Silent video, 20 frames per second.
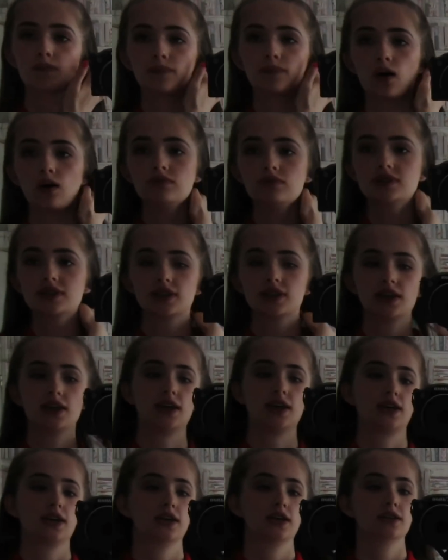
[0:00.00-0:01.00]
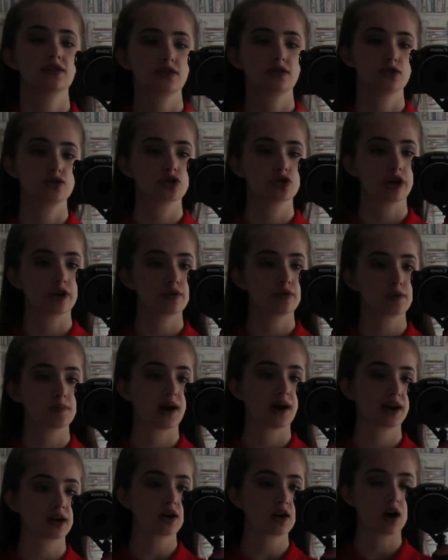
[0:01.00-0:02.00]
But obviously, it's a joke,
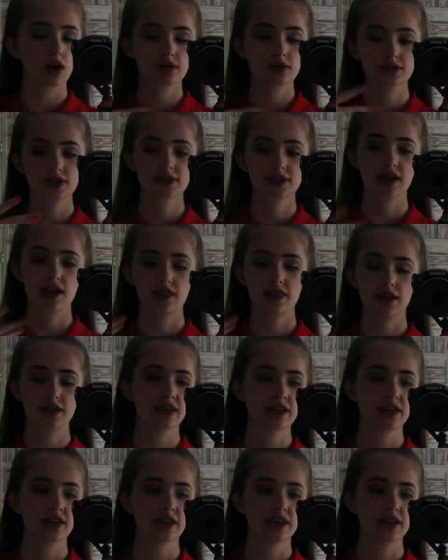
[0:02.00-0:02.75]
but I can't say that